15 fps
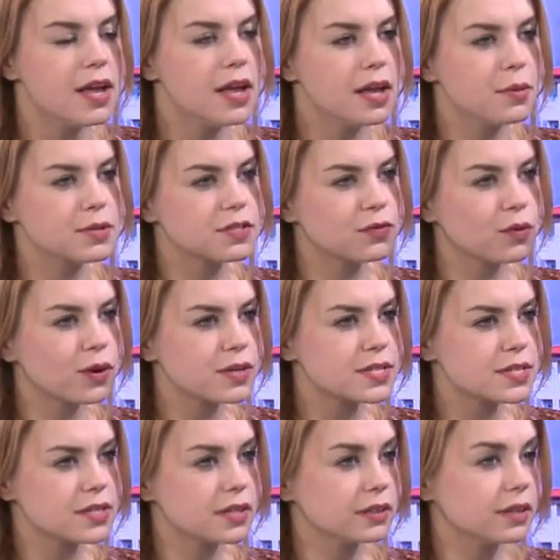He was
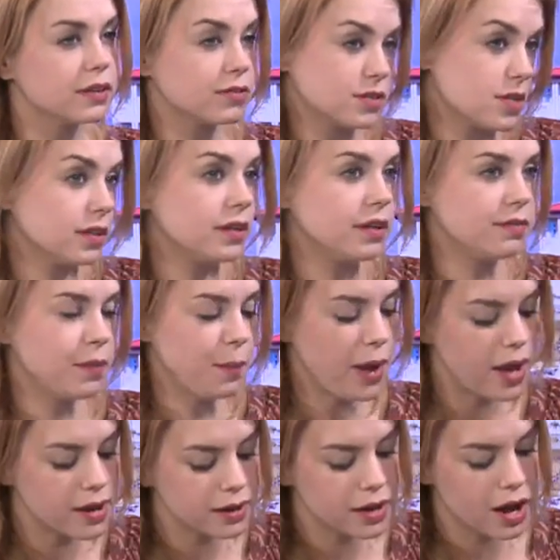forced to leave the
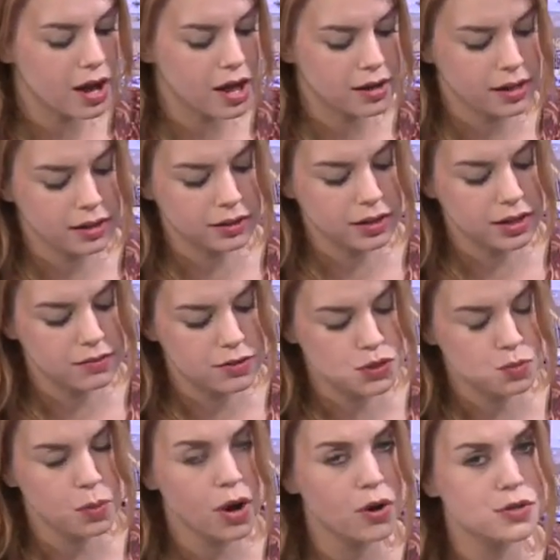Pentagon and leave
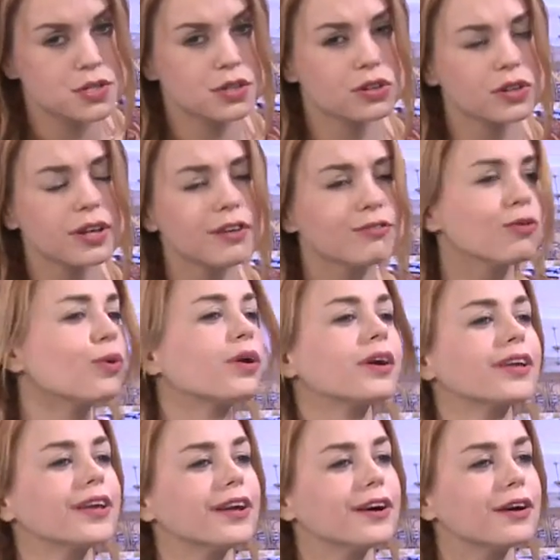his post. 34
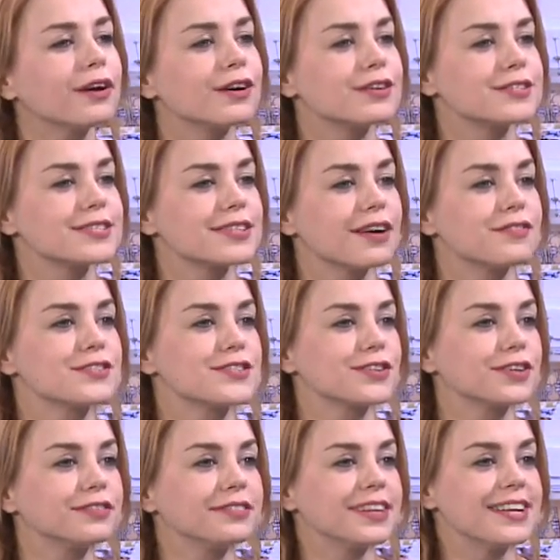years of
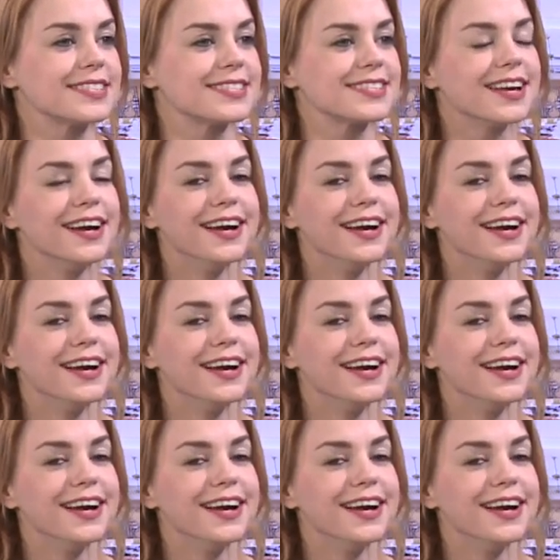service